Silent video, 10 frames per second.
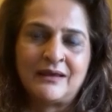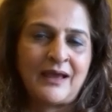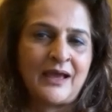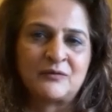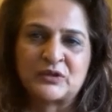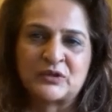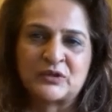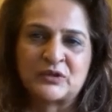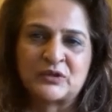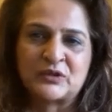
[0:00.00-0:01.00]
And within
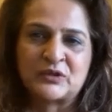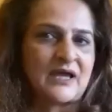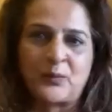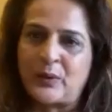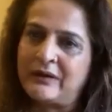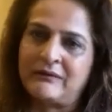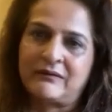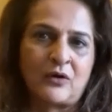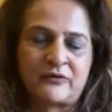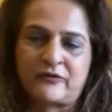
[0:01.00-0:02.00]
6 months, I
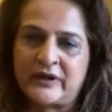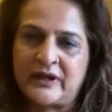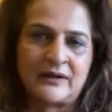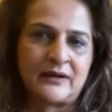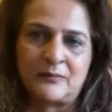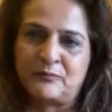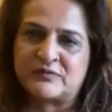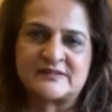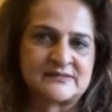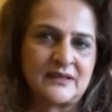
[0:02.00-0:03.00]
went, got trained, and up
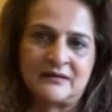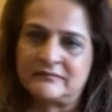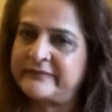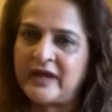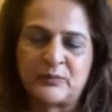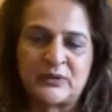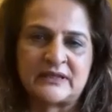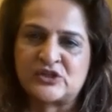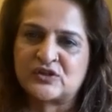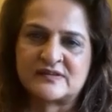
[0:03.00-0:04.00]
since then, I've been
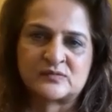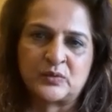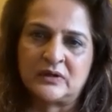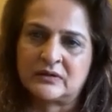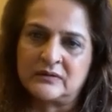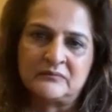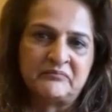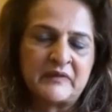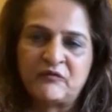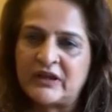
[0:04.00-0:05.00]
teaching this work
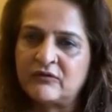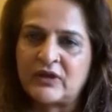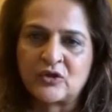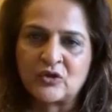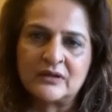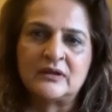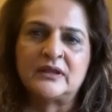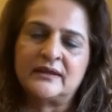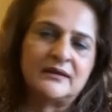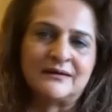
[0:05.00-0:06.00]
very
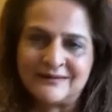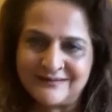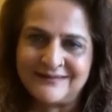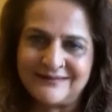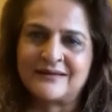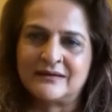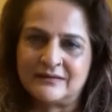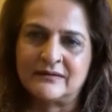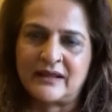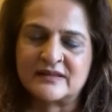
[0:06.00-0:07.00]
regularly
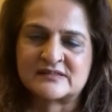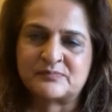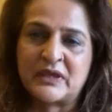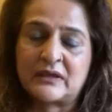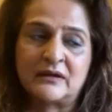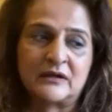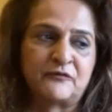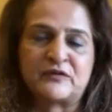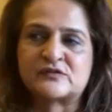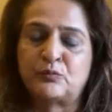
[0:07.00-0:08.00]
here, and it's making a
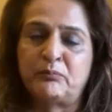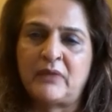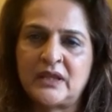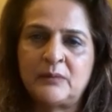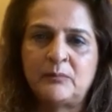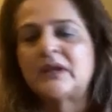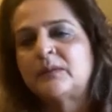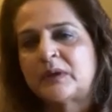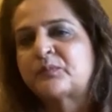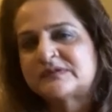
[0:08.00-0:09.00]
difference to many, many
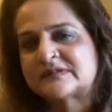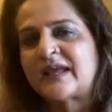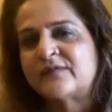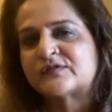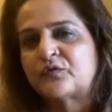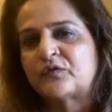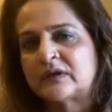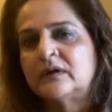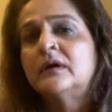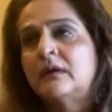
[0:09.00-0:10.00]
people's lives over
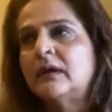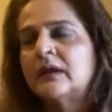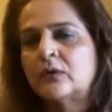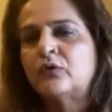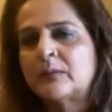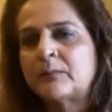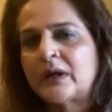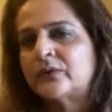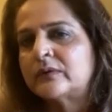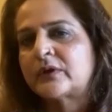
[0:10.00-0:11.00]
here, including my
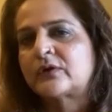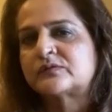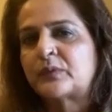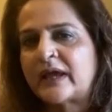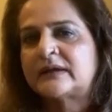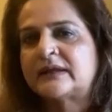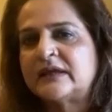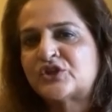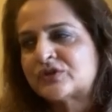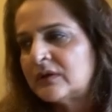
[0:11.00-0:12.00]
own, because when I
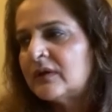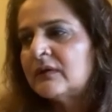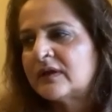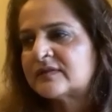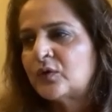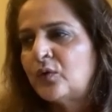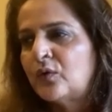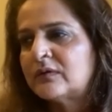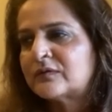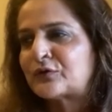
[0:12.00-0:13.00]
teach, the
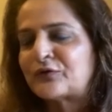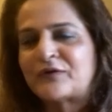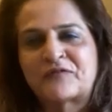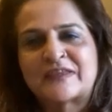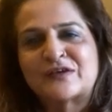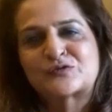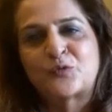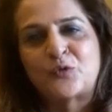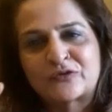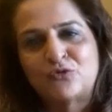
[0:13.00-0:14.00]
whole sort of everything is
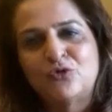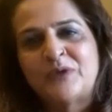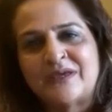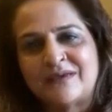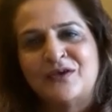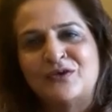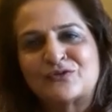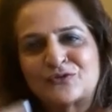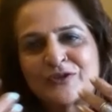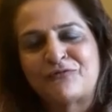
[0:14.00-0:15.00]
going through me.
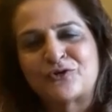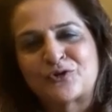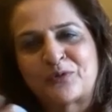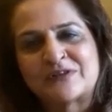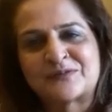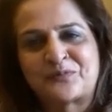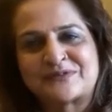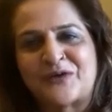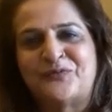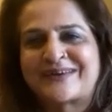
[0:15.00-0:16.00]
So therefore, the principles
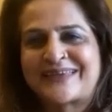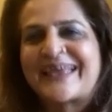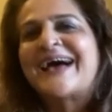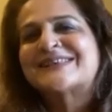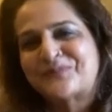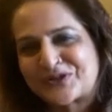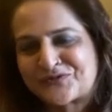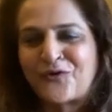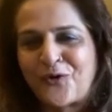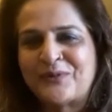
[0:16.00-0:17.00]
are working as much
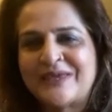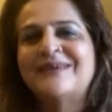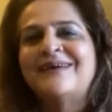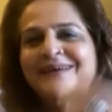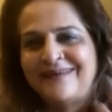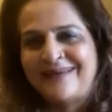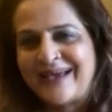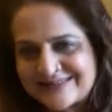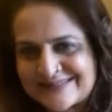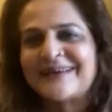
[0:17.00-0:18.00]
for me
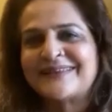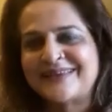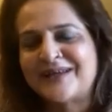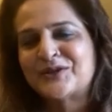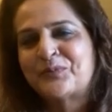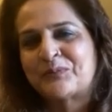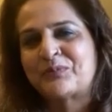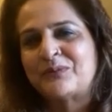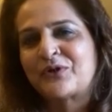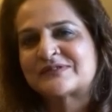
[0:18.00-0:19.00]
as the other
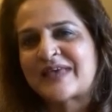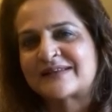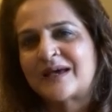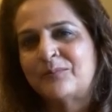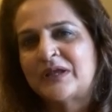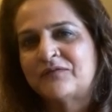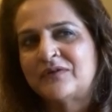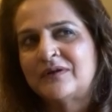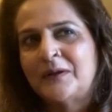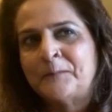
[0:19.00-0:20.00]
people, because at some
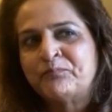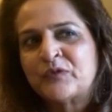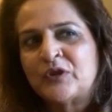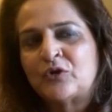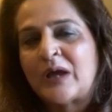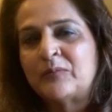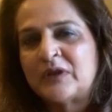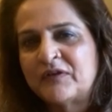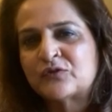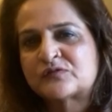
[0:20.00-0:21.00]
level, you know, I'm
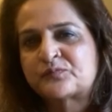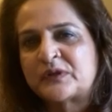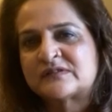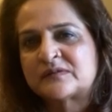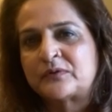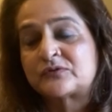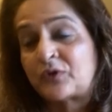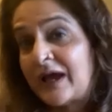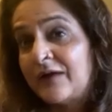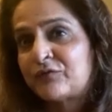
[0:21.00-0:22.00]
living those principles, or
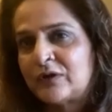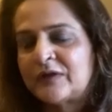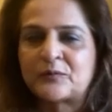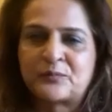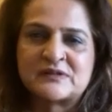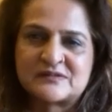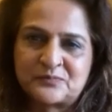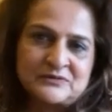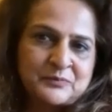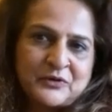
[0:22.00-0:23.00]
I have to live the
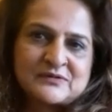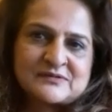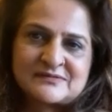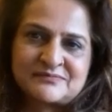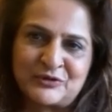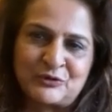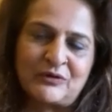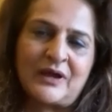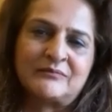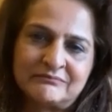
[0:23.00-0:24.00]
principles because, you know,
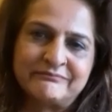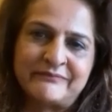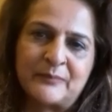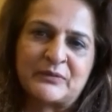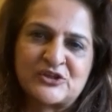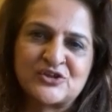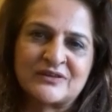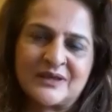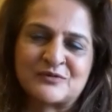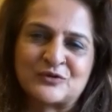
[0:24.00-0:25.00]
I'm teaching
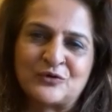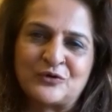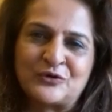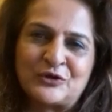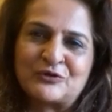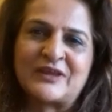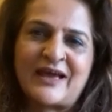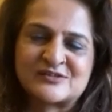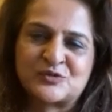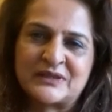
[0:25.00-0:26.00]
them. So, you know, there
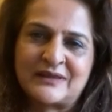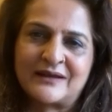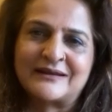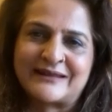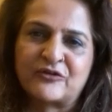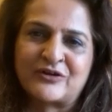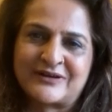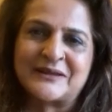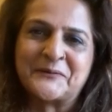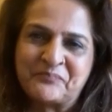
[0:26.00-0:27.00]
has to be that
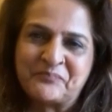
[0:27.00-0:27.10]
integrity.